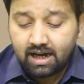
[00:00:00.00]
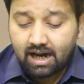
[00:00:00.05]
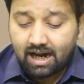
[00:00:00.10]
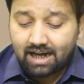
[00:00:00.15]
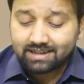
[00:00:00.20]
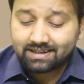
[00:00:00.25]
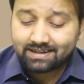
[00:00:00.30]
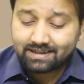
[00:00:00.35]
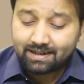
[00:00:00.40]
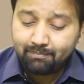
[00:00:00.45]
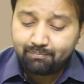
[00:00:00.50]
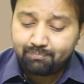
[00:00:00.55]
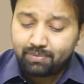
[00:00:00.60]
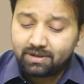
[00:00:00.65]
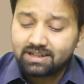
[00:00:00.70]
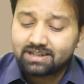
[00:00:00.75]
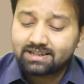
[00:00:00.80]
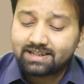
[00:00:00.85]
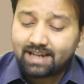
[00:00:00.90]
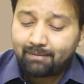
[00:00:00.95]
A
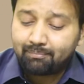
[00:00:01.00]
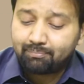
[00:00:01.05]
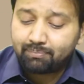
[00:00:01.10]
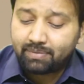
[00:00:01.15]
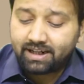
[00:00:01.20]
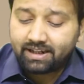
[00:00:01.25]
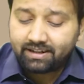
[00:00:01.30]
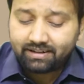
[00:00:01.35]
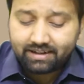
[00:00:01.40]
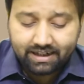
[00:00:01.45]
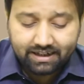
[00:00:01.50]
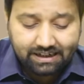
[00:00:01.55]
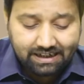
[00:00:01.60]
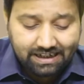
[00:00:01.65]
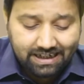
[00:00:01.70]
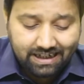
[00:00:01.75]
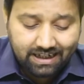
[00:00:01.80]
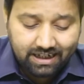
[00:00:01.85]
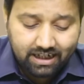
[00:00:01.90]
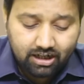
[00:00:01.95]
simple sampling
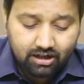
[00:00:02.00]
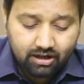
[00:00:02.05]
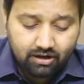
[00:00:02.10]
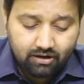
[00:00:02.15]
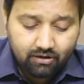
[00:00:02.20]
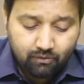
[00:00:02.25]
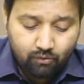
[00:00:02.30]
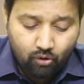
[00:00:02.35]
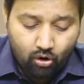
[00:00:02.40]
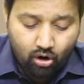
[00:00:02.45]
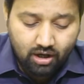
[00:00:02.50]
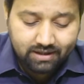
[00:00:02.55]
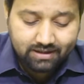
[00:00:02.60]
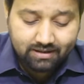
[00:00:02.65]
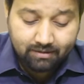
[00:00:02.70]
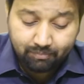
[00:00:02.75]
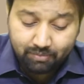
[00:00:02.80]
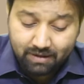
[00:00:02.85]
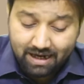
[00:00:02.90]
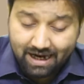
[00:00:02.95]
technique
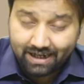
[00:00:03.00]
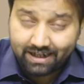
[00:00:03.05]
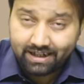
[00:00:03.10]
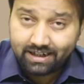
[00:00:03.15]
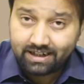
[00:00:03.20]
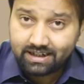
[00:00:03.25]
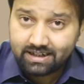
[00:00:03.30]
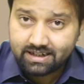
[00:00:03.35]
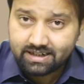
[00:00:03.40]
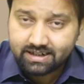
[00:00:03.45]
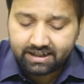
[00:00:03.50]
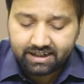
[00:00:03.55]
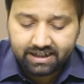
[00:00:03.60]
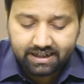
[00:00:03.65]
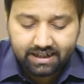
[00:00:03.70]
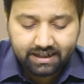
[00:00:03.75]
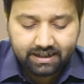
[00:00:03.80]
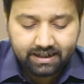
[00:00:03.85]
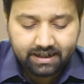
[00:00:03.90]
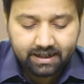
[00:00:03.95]
was applied in
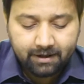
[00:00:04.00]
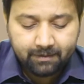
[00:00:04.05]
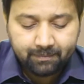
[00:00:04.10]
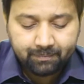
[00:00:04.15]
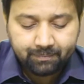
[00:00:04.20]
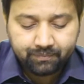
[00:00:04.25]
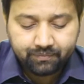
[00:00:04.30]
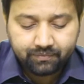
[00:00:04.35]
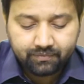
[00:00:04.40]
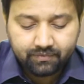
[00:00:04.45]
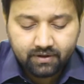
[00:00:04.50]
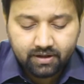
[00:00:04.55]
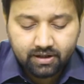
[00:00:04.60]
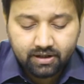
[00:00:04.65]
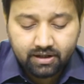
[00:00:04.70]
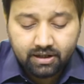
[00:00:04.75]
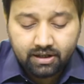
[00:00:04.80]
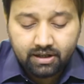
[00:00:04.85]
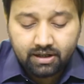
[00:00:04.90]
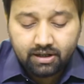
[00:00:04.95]
study area.
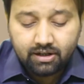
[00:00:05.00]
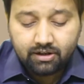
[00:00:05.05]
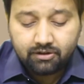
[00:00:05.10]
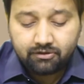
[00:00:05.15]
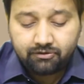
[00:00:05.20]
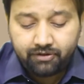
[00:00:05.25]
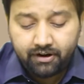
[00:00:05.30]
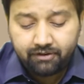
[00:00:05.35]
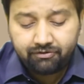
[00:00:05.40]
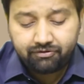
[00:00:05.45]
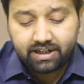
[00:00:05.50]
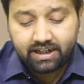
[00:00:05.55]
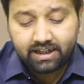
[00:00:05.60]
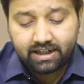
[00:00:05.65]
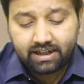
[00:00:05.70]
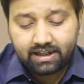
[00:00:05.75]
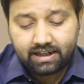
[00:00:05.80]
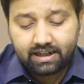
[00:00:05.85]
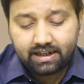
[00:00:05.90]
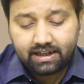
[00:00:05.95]

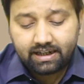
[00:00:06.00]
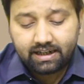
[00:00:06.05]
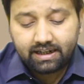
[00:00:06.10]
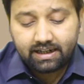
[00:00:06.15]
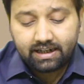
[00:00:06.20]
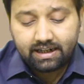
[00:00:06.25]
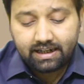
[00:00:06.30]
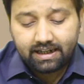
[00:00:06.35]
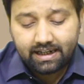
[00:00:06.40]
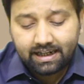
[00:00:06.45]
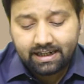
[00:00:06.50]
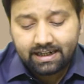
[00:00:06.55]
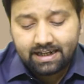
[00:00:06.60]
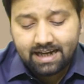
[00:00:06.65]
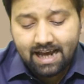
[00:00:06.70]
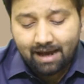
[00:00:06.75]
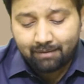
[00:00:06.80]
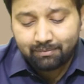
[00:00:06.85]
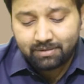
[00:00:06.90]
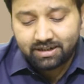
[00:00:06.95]
50
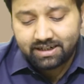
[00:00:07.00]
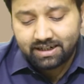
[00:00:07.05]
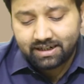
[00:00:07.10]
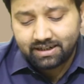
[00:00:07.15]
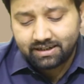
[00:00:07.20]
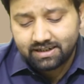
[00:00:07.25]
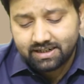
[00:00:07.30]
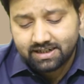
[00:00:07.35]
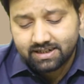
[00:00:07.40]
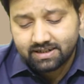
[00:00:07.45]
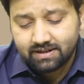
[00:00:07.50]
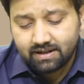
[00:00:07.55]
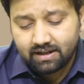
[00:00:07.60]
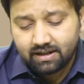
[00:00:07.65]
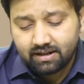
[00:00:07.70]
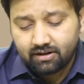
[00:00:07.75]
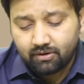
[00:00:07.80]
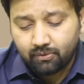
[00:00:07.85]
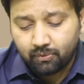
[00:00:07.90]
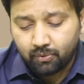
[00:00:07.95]
inhabitants
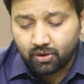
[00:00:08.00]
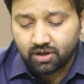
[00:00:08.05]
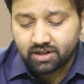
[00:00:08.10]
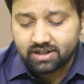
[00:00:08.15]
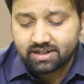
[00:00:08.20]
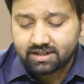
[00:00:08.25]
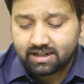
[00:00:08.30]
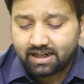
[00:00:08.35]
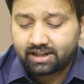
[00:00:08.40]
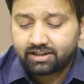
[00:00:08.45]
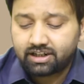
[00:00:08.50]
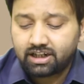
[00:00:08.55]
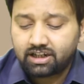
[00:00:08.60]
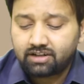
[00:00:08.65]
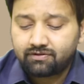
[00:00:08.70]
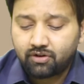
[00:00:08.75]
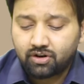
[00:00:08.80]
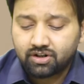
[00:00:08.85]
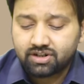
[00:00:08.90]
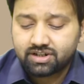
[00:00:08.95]
were
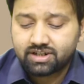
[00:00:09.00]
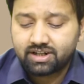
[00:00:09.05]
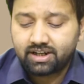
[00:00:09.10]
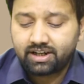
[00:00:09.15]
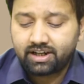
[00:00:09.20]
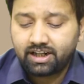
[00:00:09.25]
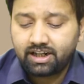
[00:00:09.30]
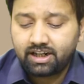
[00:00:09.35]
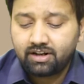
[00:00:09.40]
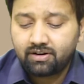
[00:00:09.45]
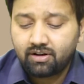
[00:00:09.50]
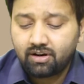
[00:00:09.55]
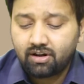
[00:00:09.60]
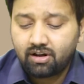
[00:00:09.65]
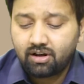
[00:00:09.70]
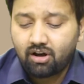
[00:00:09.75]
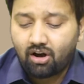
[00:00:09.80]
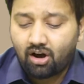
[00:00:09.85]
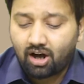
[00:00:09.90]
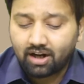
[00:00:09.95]
selected for study
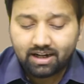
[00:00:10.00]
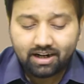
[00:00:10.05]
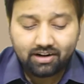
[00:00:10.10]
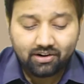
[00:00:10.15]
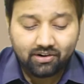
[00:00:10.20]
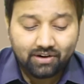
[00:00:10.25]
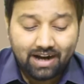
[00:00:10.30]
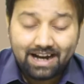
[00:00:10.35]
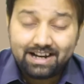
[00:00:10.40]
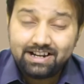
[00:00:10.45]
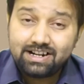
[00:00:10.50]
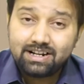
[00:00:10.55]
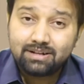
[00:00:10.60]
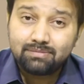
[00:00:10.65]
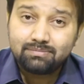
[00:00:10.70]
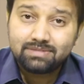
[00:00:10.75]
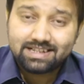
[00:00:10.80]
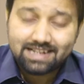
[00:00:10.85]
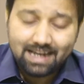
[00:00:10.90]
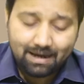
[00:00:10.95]
on a
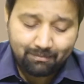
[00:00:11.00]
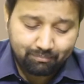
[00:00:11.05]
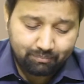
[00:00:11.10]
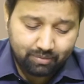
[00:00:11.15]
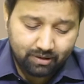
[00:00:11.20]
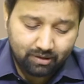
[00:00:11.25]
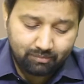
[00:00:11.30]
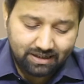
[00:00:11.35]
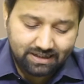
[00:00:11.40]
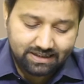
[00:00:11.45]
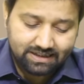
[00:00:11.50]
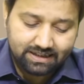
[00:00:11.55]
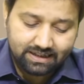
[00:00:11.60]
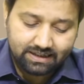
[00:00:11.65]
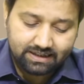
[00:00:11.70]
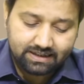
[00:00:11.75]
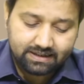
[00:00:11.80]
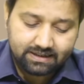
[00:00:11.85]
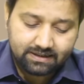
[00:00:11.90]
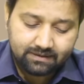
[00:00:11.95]
random sample
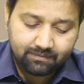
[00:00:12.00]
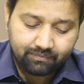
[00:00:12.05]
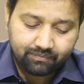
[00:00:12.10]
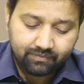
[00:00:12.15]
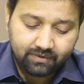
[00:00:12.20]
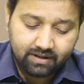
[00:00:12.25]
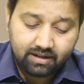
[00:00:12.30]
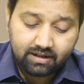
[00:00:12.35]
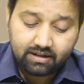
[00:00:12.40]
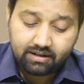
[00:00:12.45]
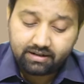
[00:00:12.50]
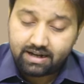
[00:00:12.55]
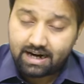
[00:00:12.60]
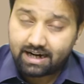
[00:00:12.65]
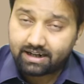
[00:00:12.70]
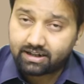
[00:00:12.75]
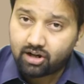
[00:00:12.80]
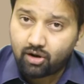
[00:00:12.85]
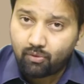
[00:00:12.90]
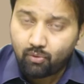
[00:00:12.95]
basis.
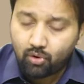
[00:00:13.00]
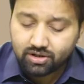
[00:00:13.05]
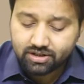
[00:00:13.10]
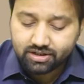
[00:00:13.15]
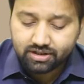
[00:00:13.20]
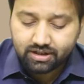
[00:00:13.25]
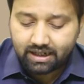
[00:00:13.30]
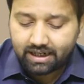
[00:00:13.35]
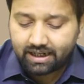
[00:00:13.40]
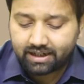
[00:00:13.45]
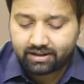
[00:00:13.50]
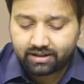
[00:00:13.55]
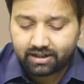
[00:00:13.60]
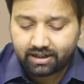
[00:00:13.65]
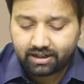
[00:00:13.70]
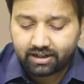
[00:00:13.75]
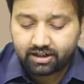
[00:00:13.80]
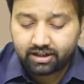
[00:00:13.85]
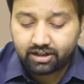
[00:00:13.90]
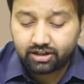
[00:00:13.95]
Data was
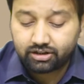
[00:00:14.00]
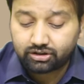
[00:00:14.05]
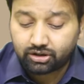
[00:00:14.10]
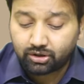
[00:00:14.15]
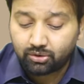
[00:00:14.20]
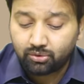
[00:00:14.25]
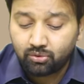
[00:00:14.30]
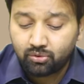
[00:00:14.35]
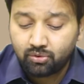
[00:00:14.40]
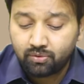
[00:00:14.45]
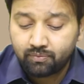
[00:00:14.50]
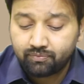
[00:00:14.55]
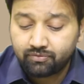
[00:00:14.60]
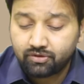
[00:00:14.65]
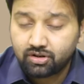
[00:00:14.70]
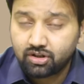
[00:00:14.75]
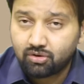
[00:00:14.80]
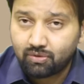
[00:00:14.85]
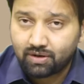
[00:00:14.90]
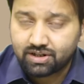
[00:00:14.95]
collected through
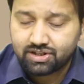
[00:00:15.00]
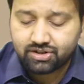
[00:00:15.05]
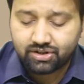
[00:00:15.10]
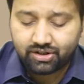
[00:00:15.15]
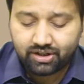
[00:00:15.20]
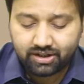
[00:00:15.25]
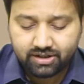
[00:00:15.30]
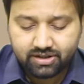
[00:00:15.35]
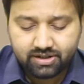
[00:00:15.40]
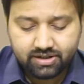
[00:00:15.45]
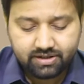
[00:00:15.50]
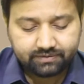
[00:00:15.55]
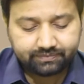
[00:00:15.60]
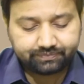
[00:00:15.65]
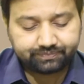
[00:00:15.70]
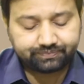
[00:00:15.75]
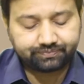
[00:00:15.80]
questionnaires.